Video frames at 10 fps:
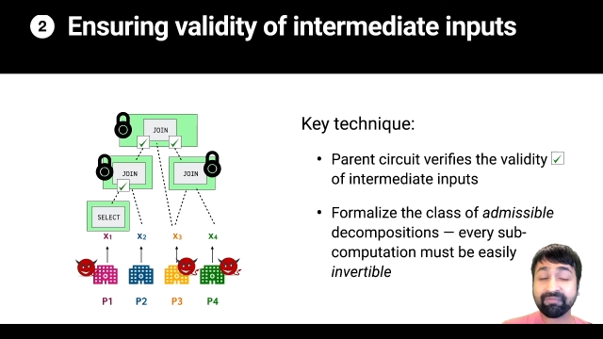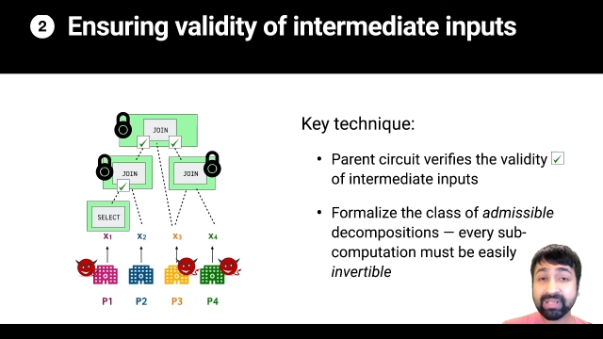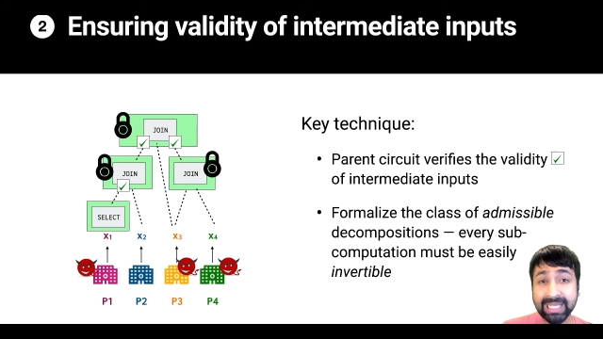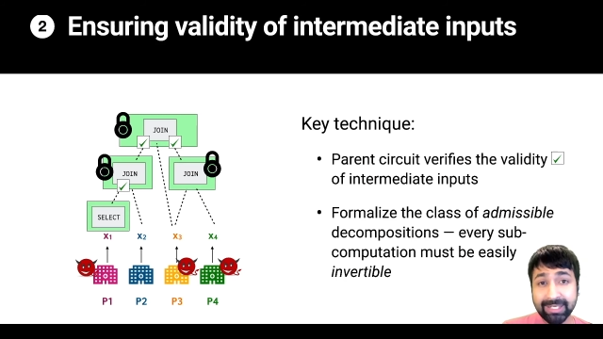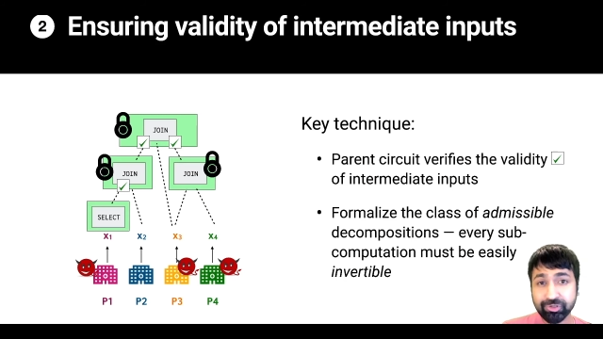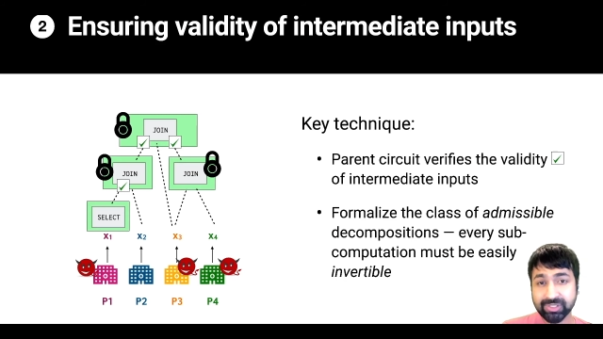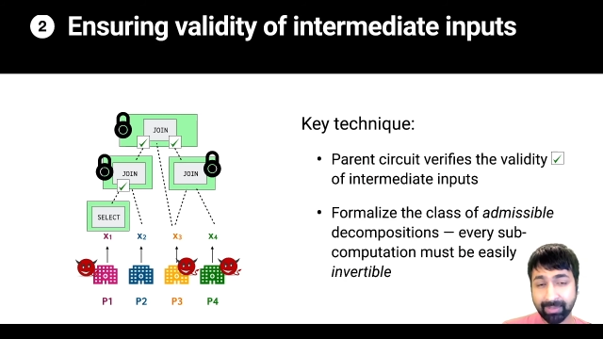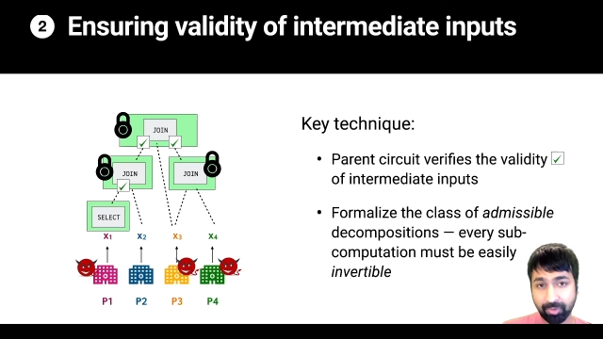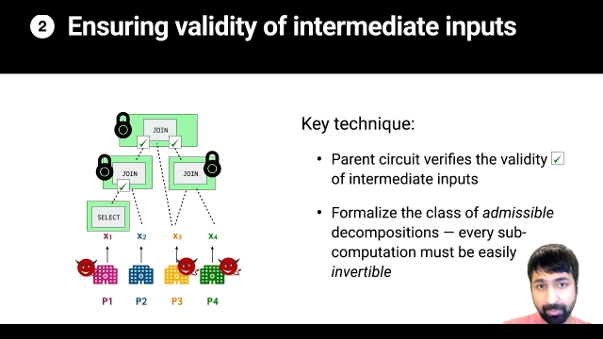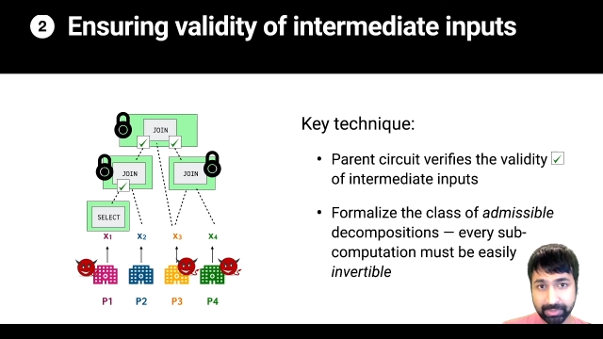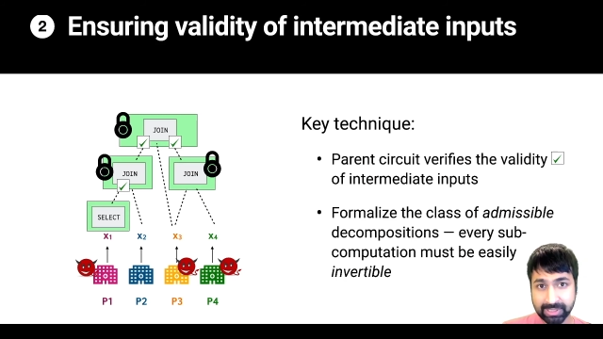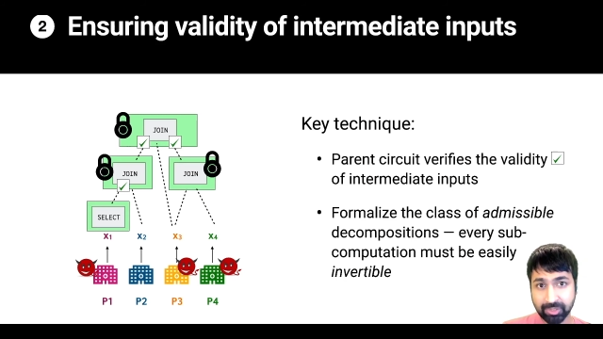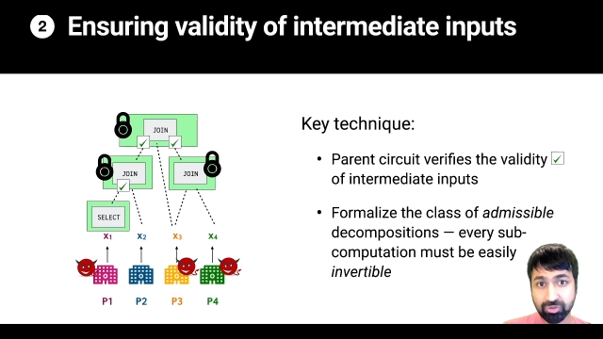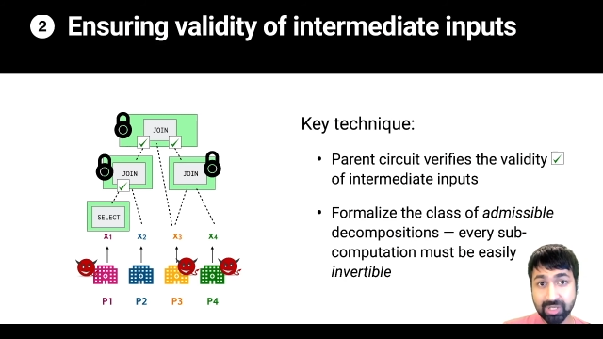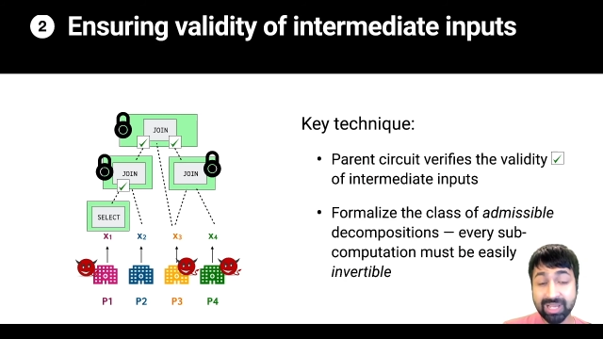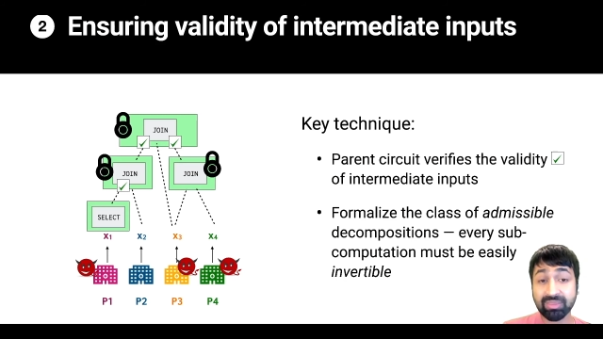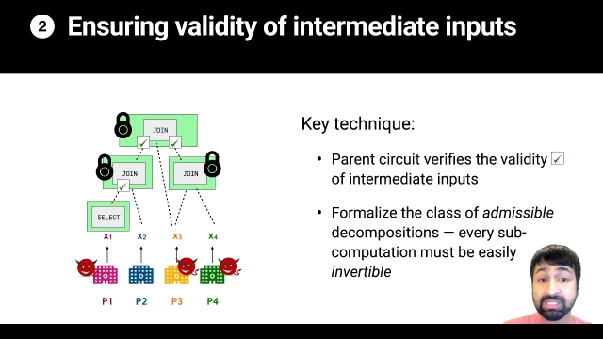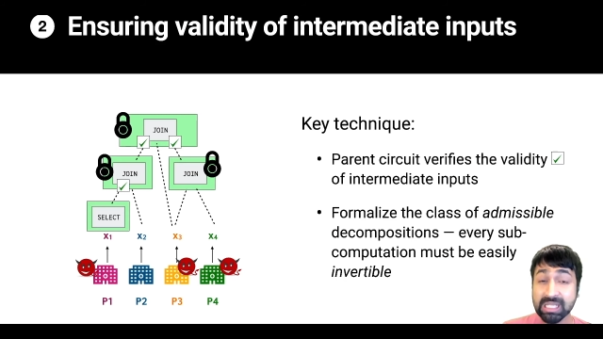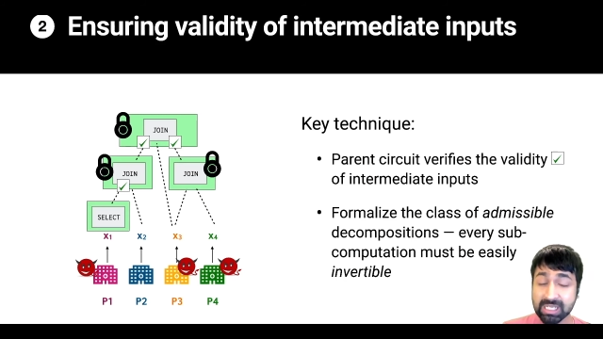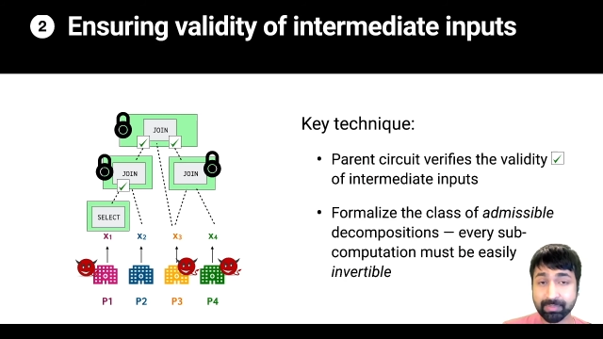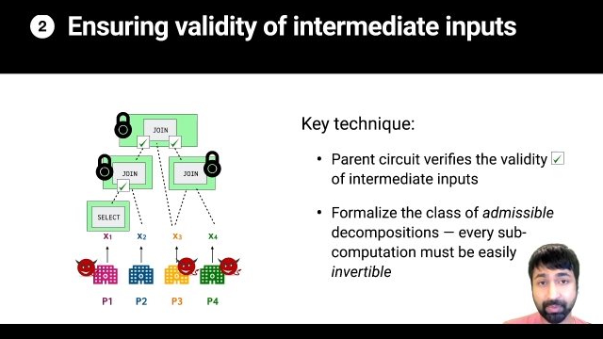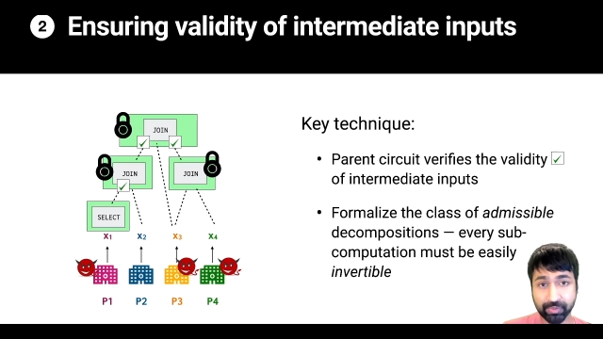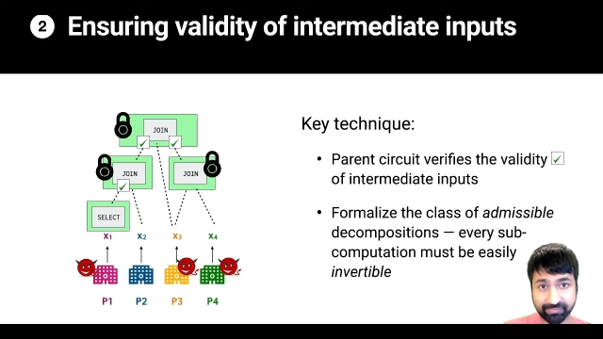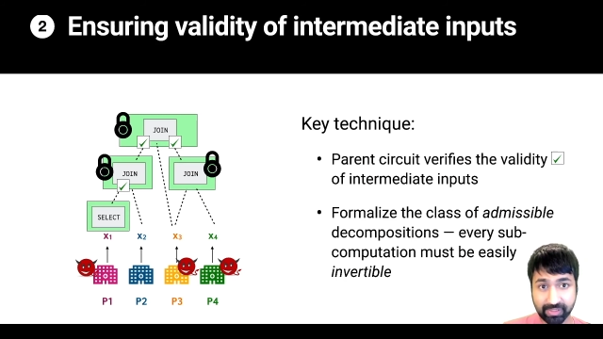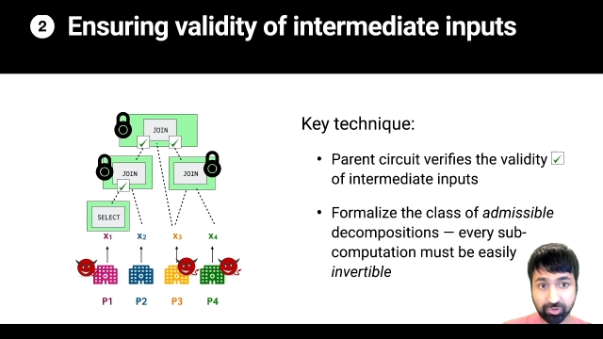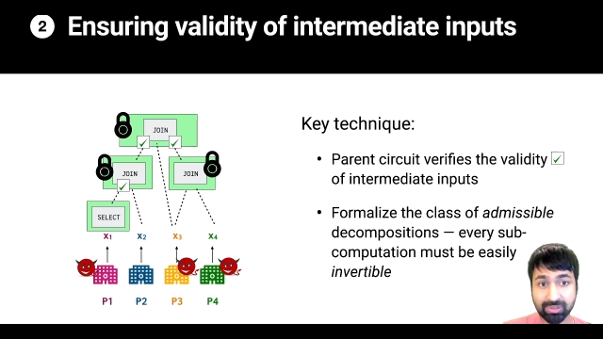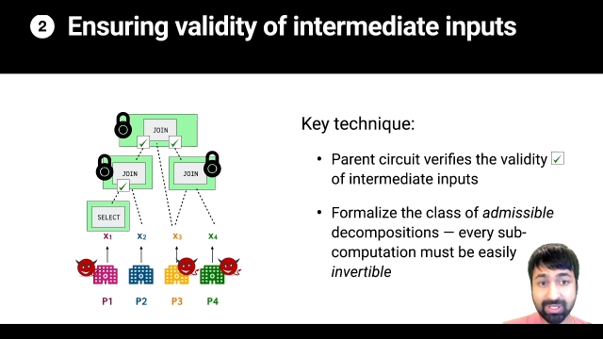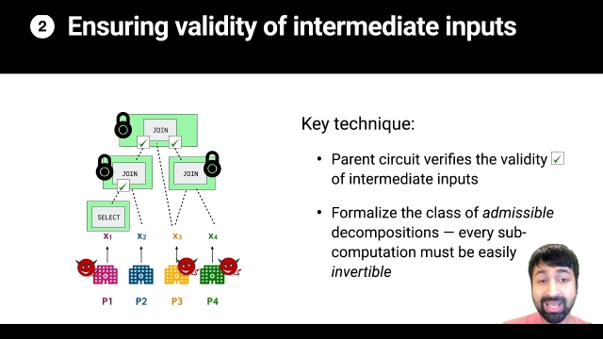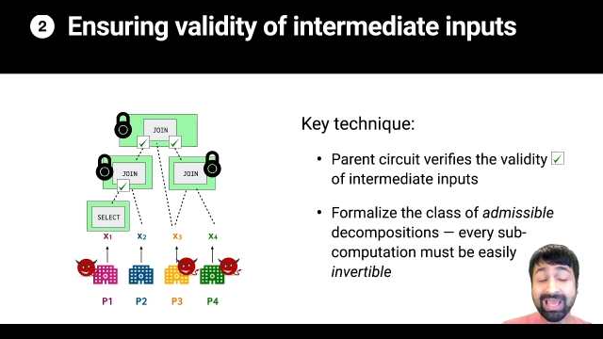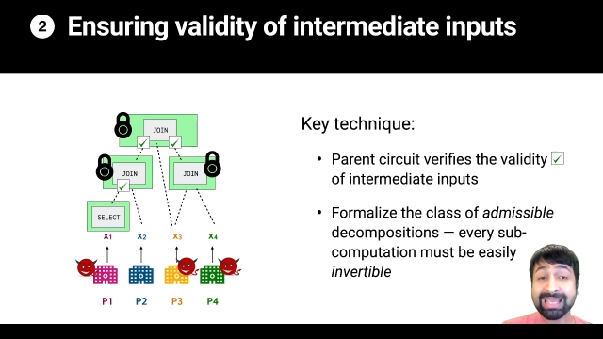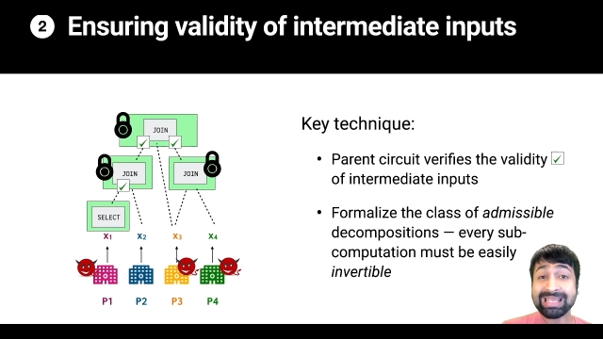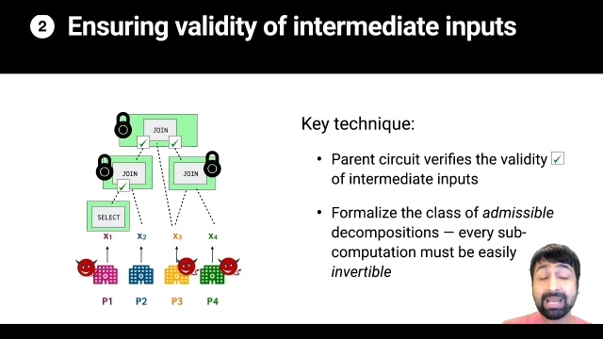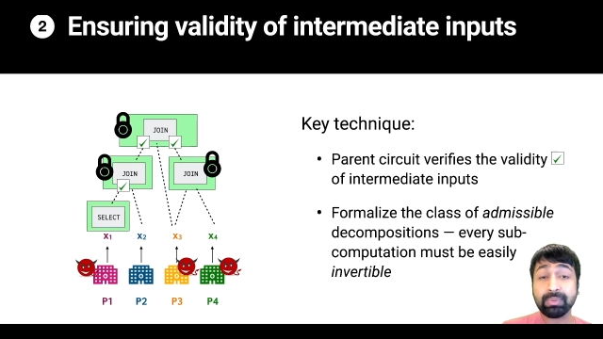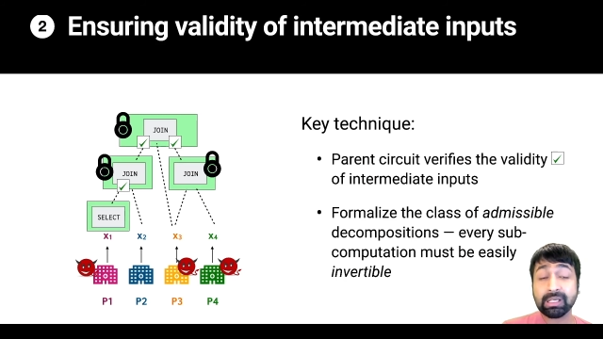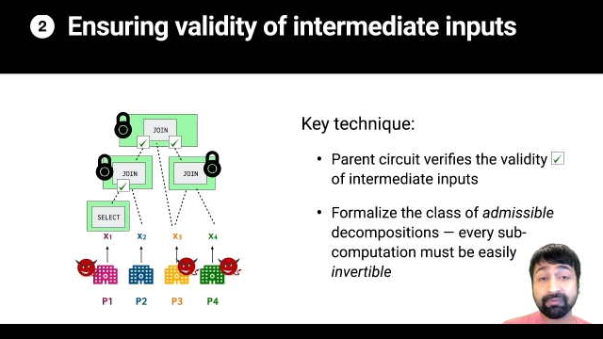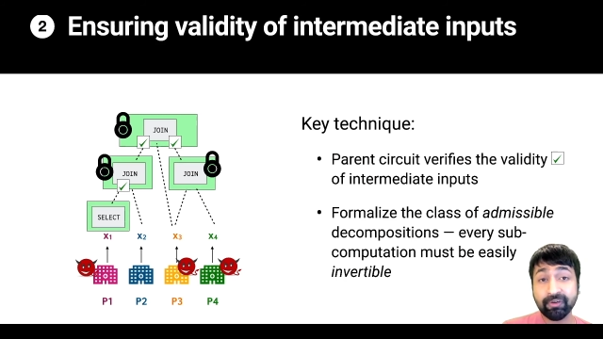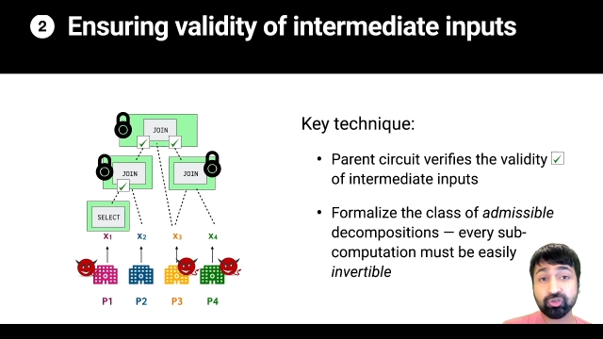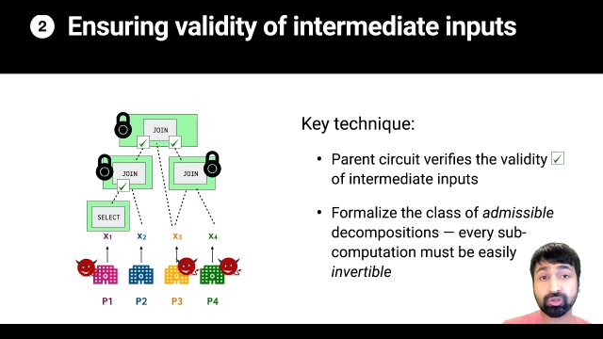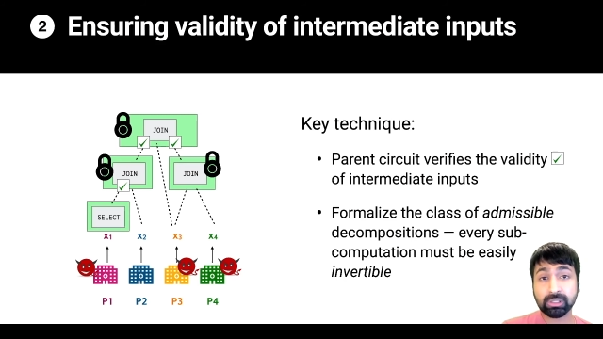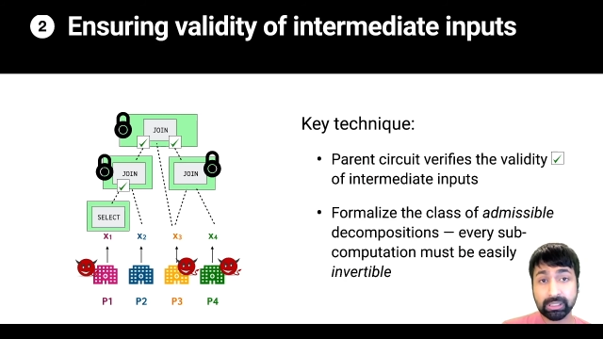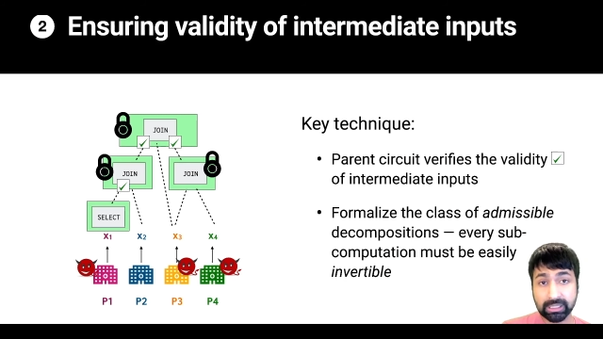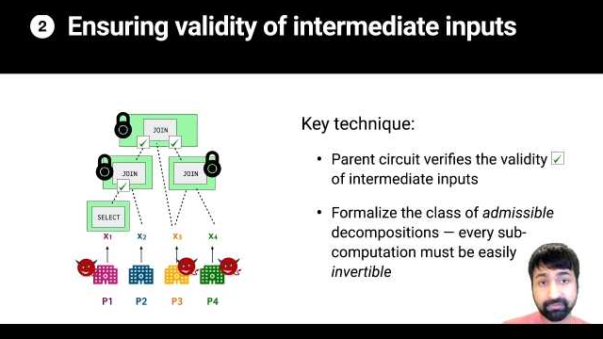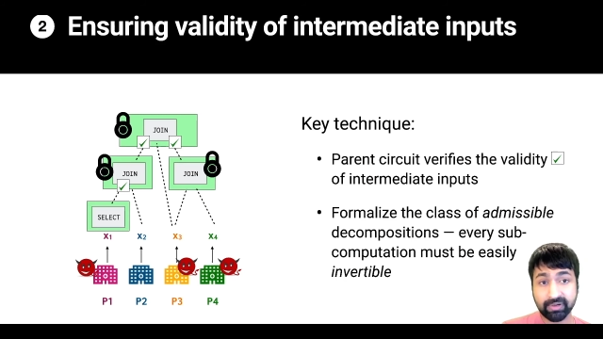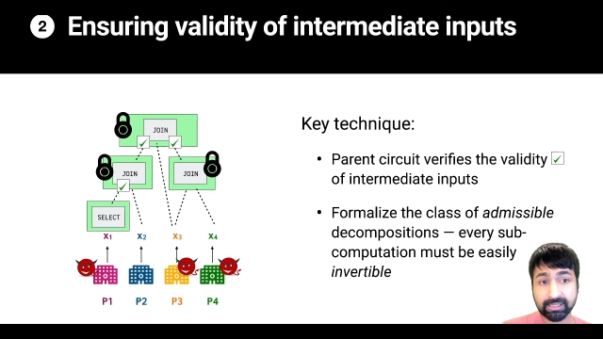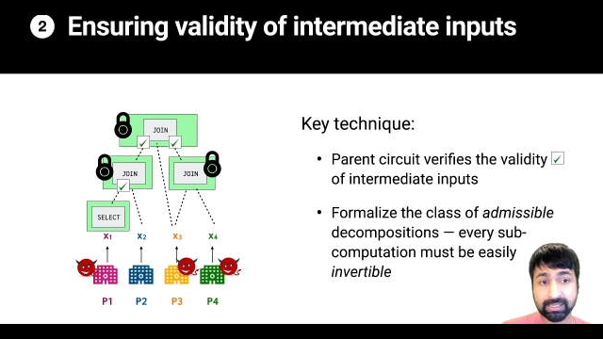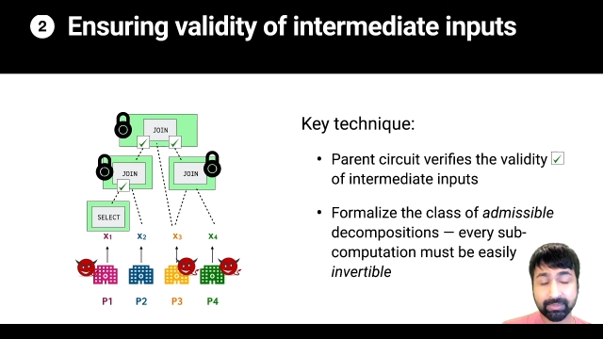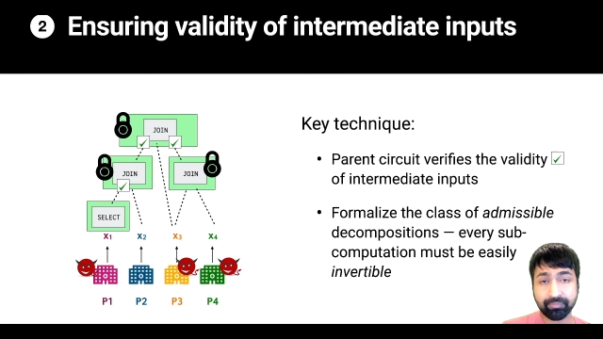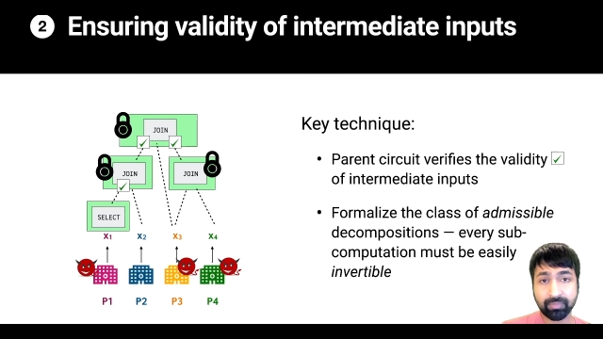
if each subcomputation in the decomposed version can be efficiently inverted.